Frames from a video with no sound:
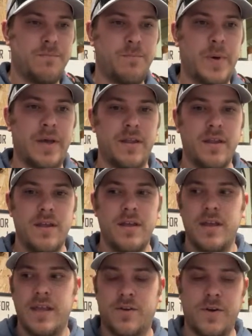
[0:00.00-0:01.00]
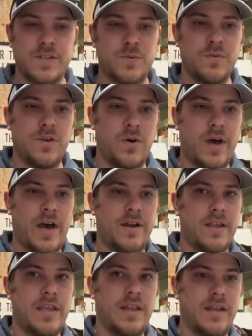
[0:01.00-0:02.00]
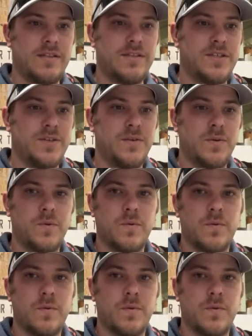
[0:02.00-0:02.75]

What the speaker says: But Chris will know how to get into